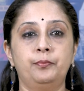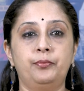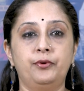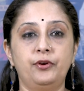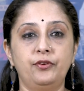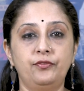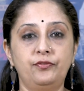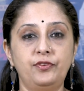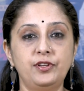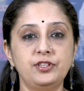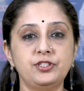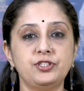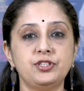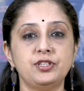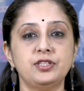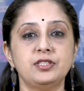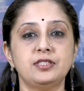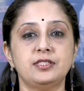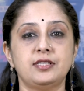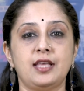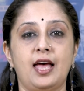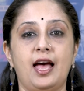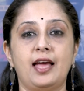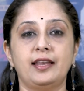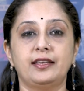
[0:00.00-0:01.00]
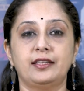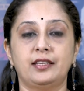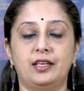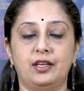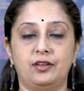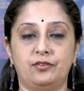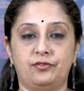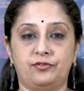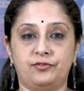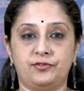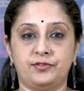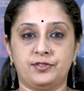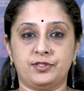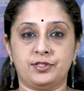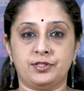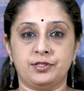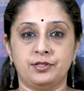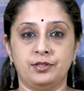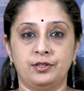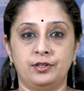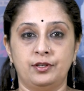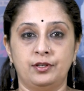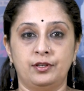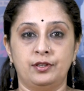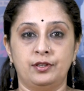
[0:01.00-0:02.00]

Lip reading: privileges and gifts.